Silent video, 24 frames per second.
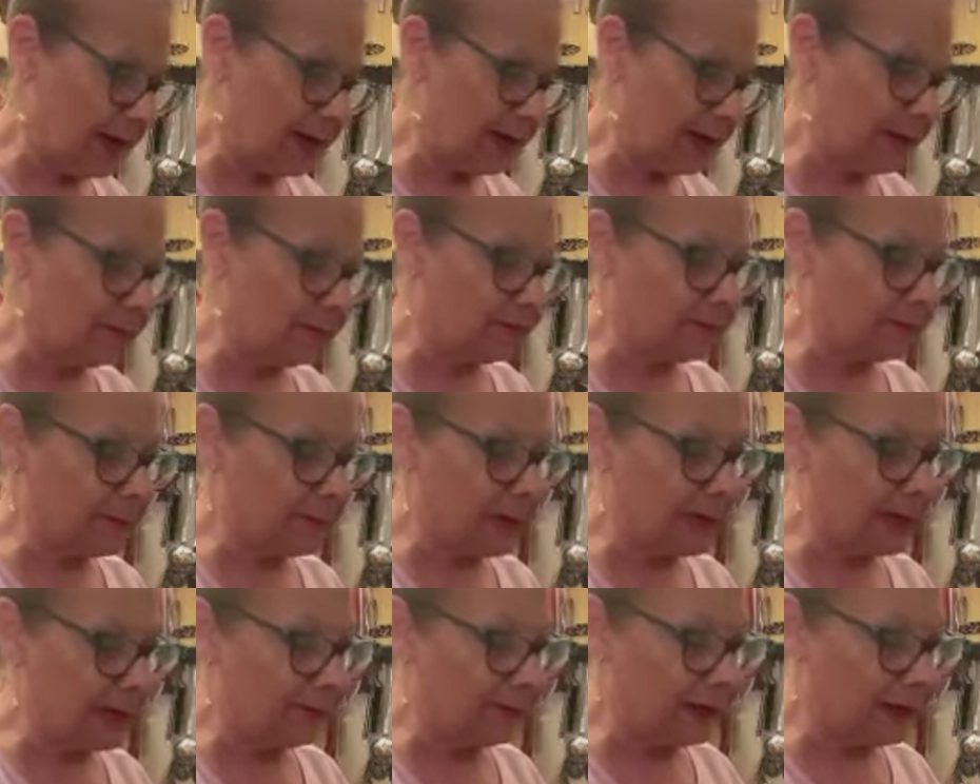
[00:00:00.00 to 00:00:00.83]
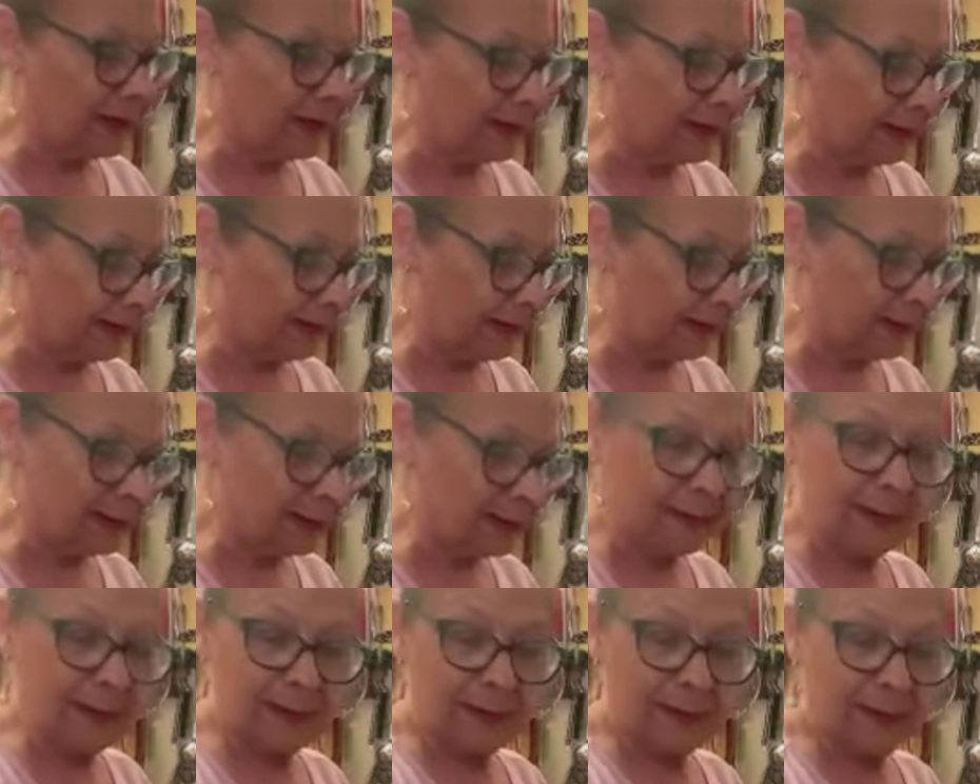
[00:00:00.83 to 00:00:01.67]
I'm having
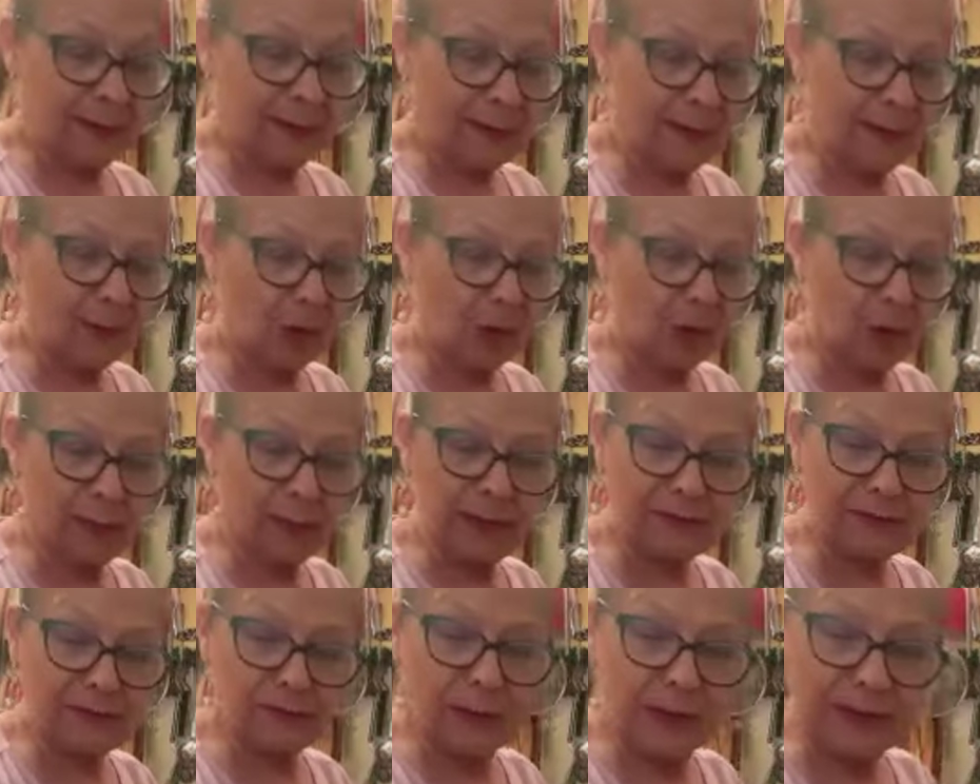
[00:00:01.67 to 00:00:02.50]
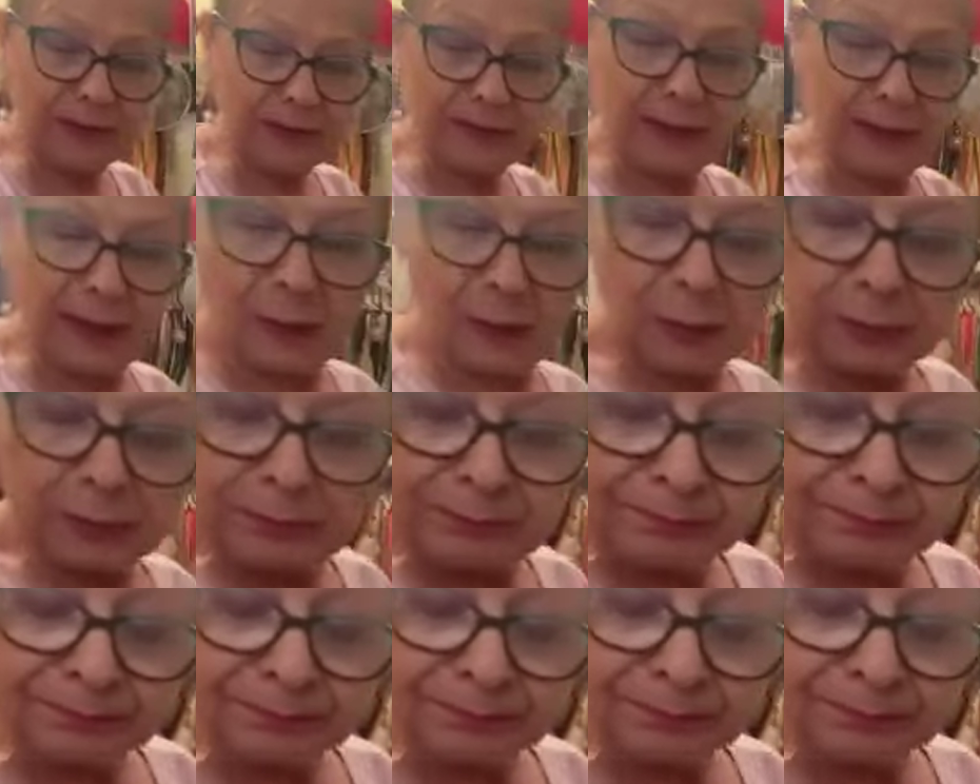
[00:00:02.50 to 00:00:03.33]
the moment right now.